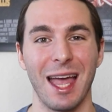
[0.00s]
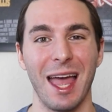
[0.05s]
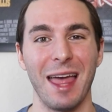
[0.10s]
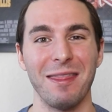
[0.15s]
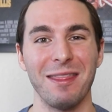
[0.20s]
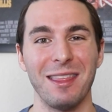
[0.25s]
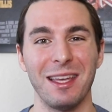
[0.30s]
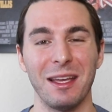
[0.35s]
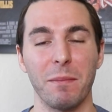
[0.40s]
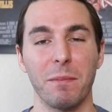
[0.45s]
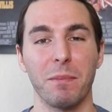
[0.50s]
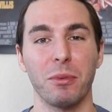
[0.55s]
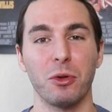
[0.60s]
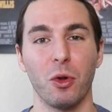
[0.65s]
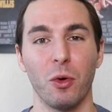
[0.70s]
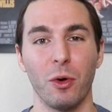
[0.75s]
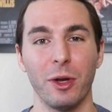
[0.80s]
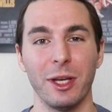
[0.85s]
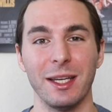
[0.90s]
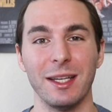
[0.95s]
and the
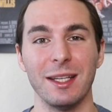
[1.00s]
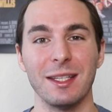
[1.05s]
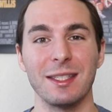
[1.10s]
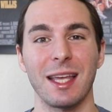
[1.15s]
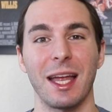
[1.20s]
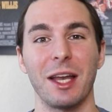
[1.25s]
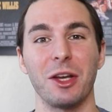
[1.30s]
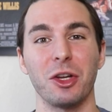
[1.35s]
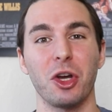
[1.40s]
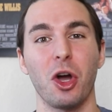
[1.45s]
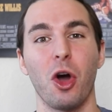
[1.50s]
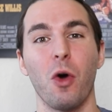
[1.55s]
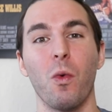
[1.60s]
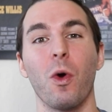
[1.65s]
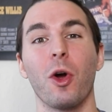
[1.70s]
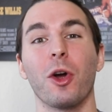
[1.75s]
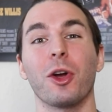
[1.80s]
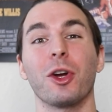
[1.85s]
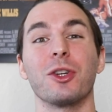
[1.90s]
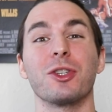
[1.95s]
employees and
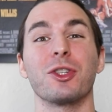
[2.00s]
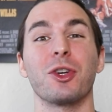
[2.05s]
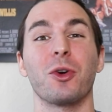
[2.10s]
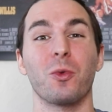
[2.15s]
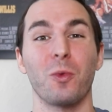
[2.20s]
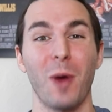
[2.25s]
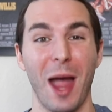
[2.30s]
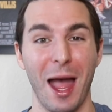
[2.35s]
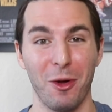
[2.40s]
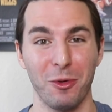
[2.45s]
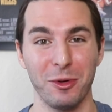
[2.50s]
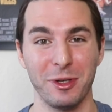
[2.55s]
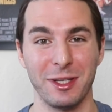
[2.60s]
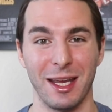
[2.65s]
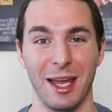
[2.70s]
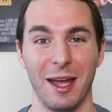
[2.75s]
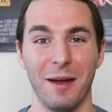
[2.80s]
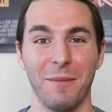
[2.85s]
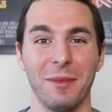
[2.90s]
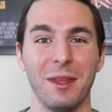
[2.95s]
co-workers around
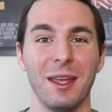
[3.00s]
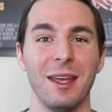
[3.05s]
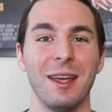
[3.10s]
him.